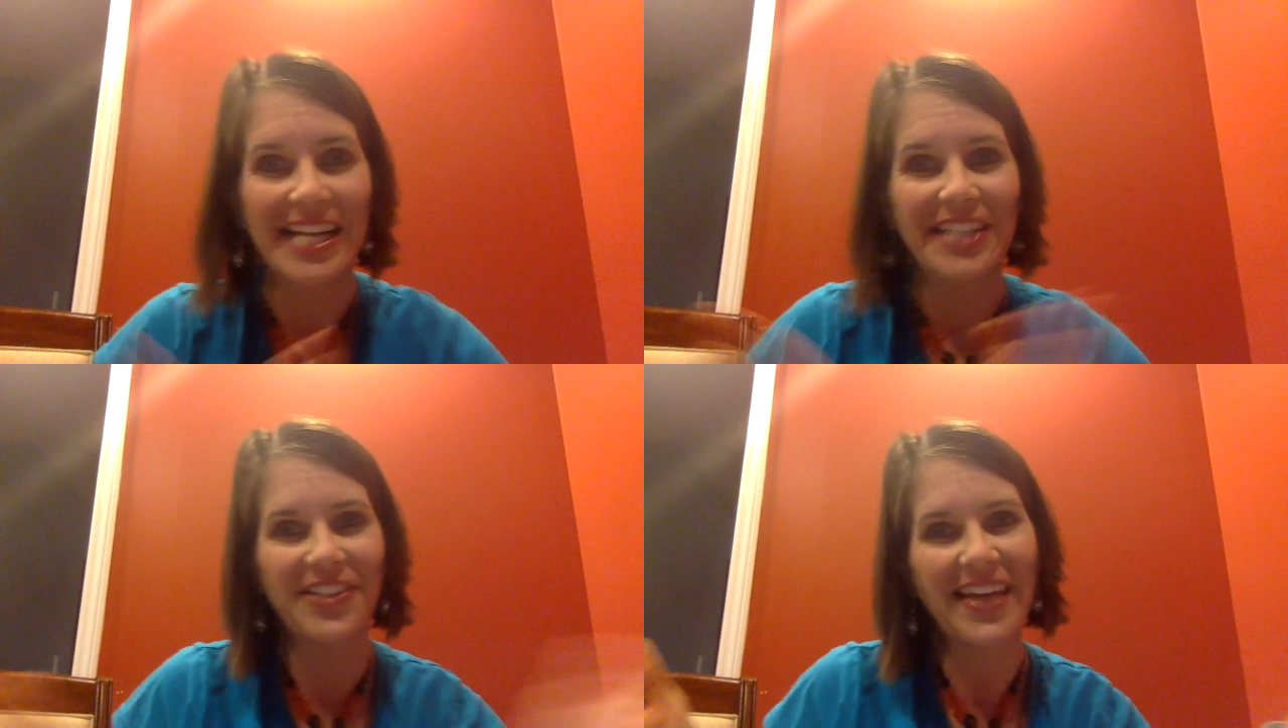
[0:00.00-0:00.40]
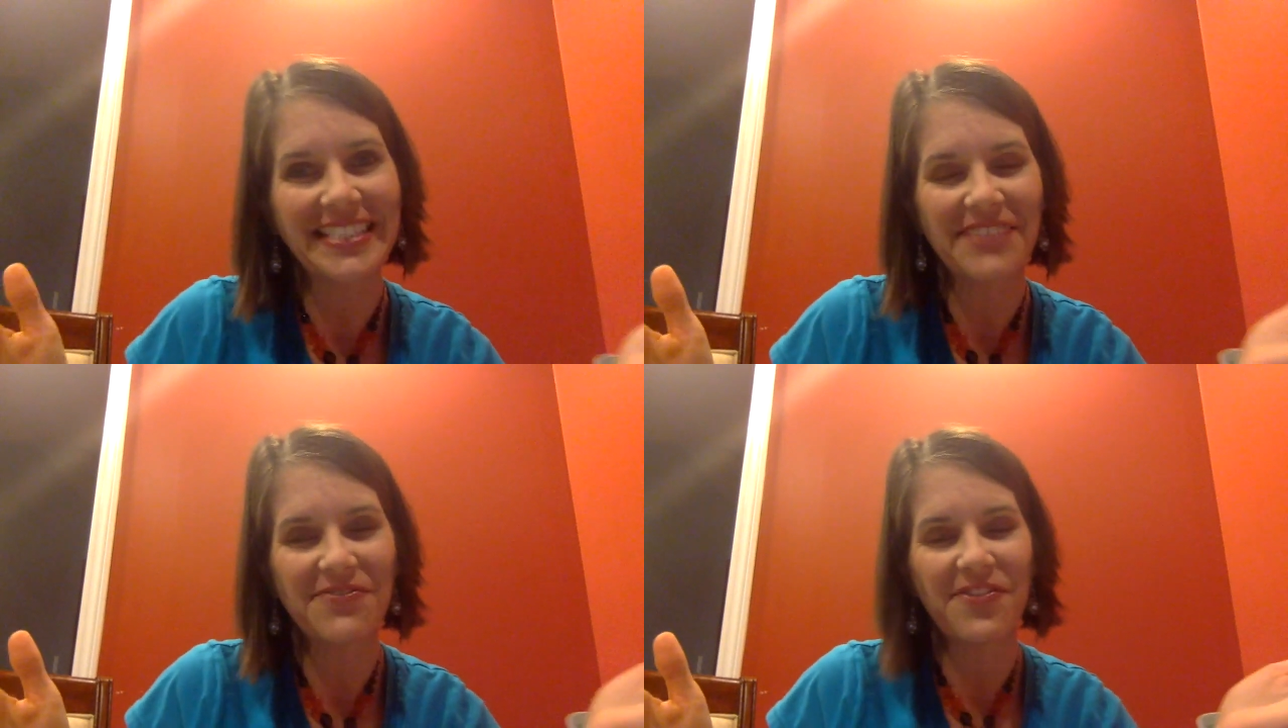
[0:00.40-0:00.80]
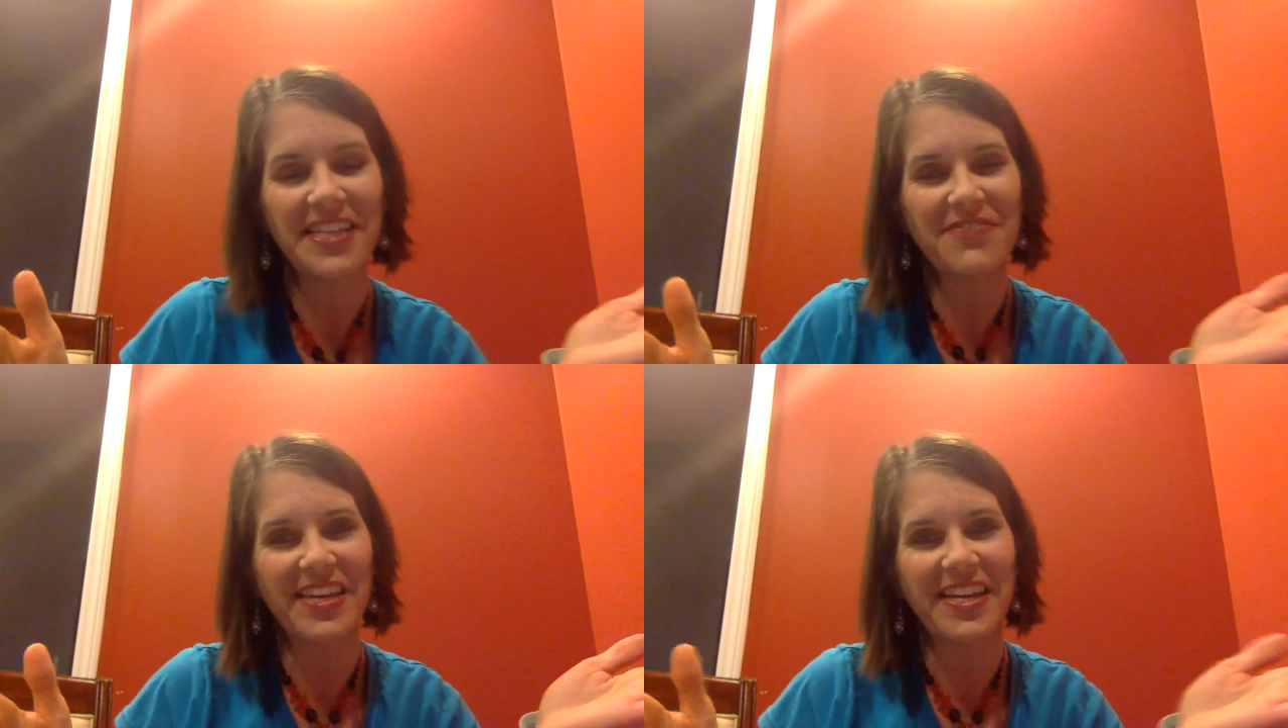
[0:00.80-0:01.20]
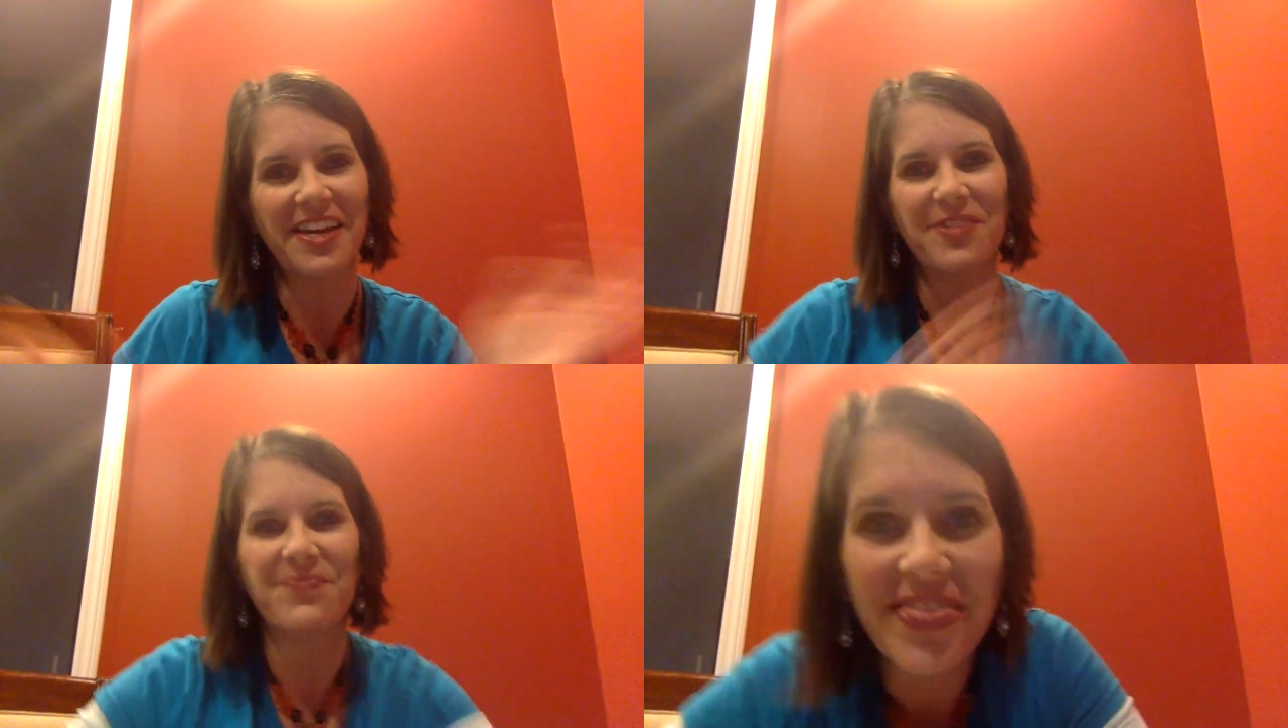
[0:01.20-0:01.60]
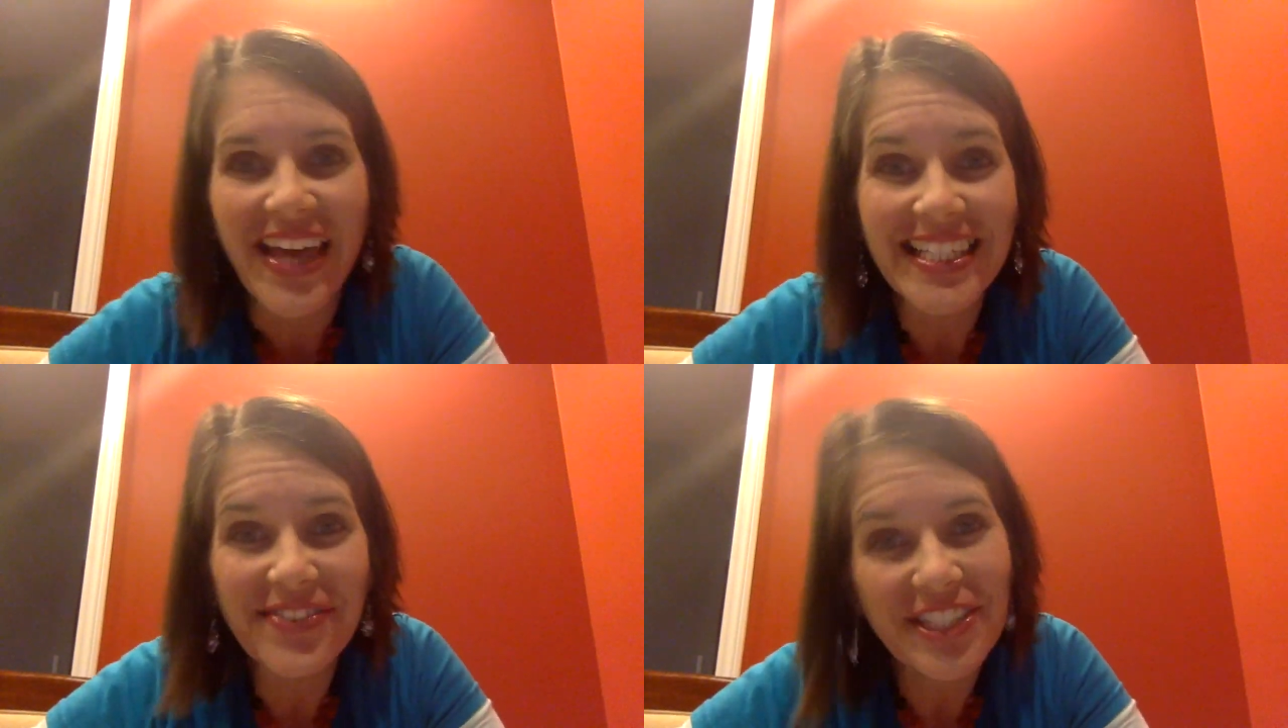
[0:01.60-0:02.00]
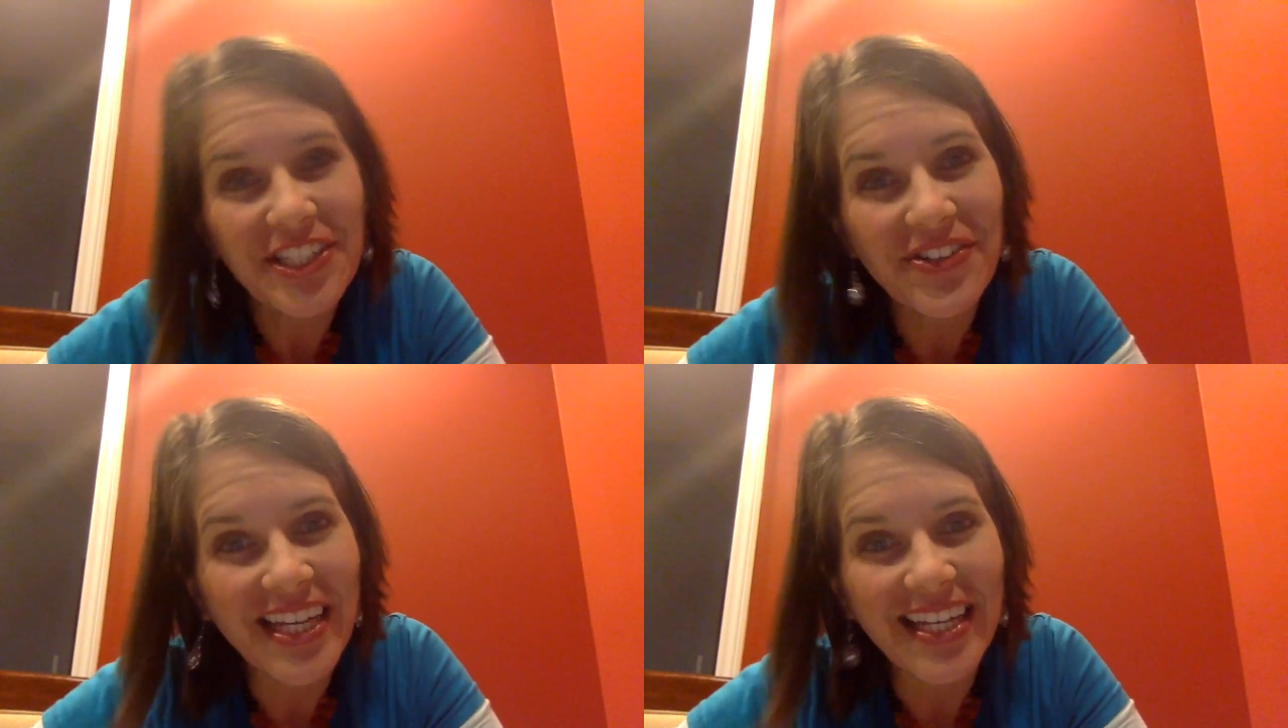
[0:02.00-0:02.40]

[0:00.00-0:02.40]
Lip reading: So that's it for this video. Thanks for tuning